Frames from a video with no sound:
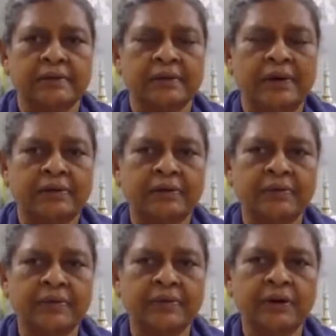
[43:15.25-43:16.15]
that
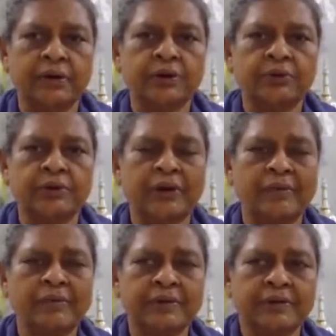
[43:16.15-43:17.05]
we are not doing
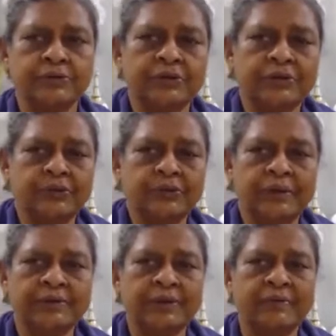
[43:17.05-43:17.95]
our duty
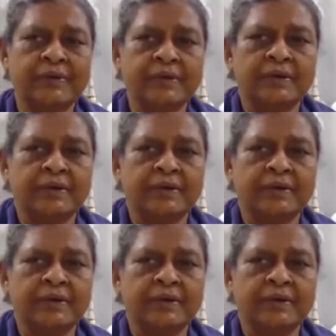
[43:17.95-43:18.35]
towards our